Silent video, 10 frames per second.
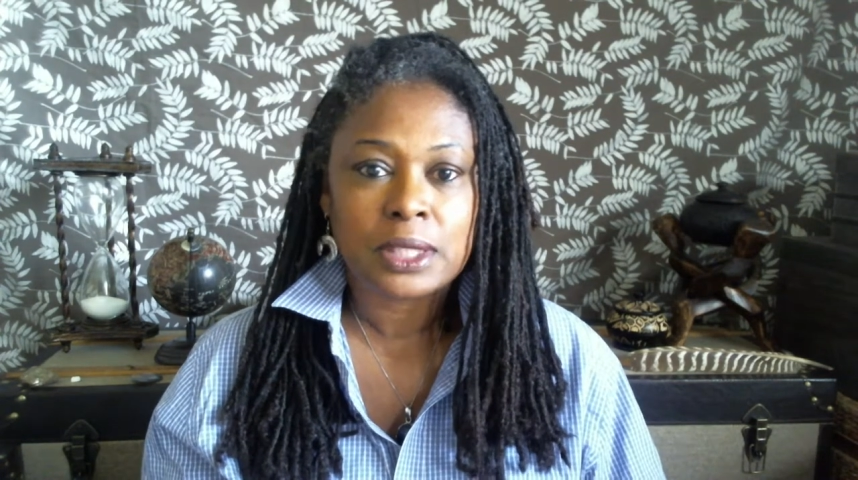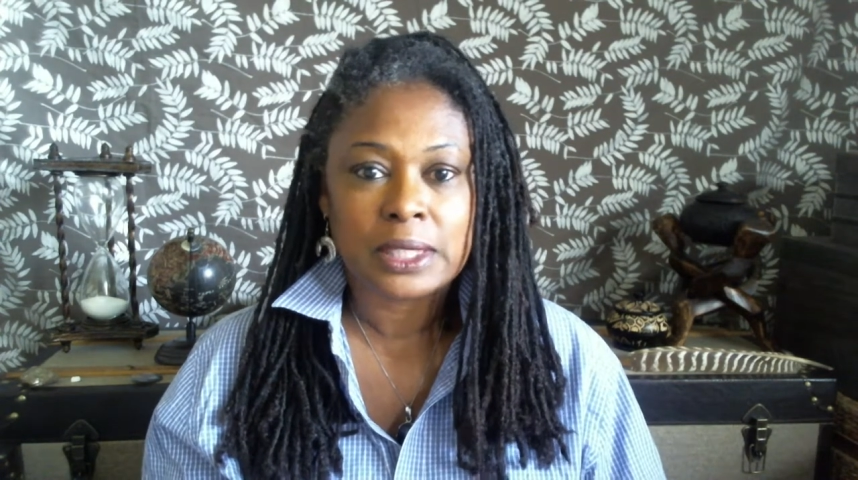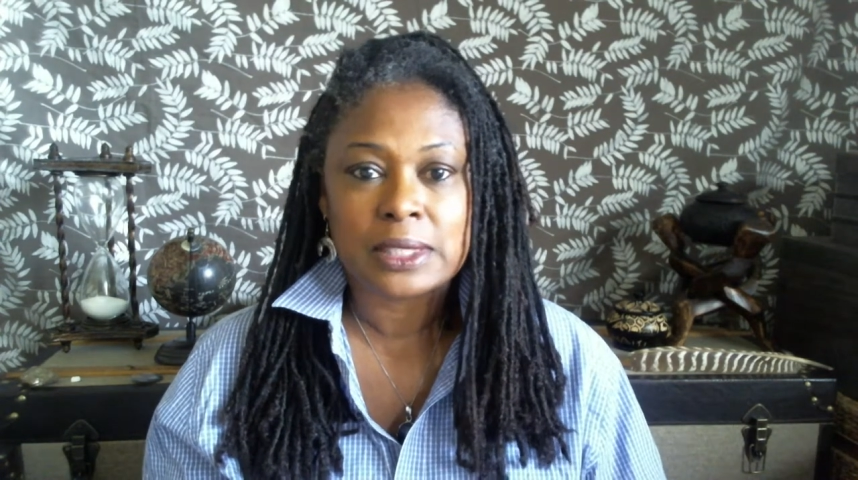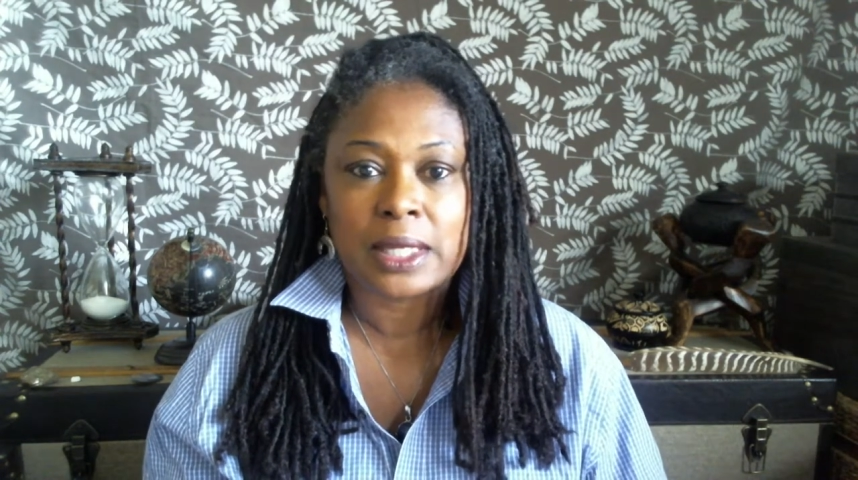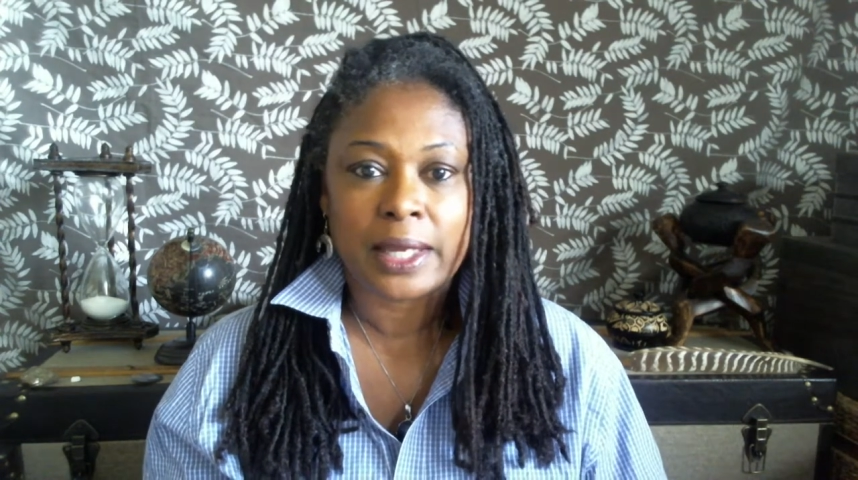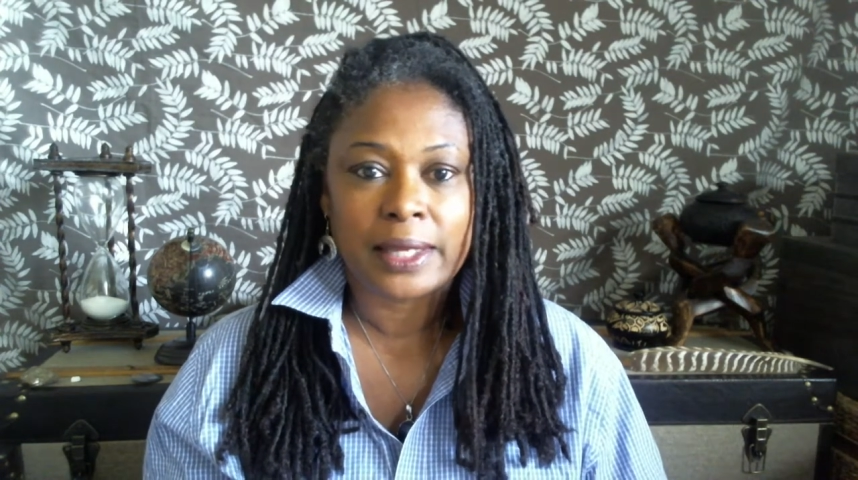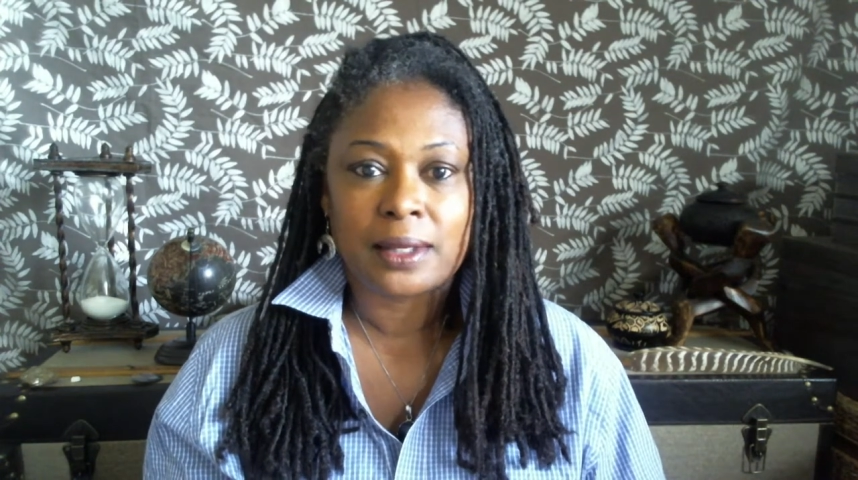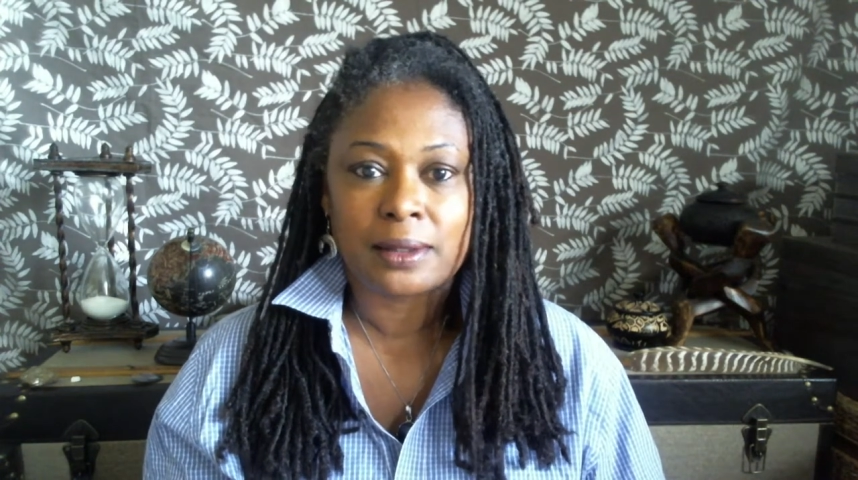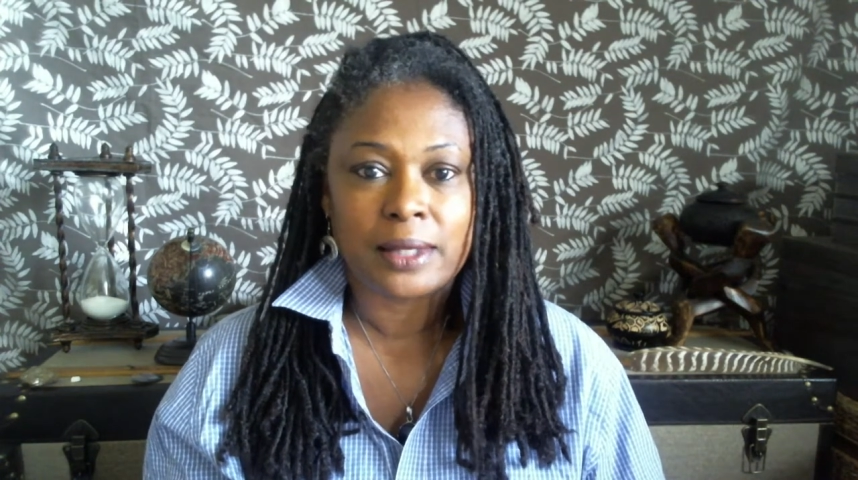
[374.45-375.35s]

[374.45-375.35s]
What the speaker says: is like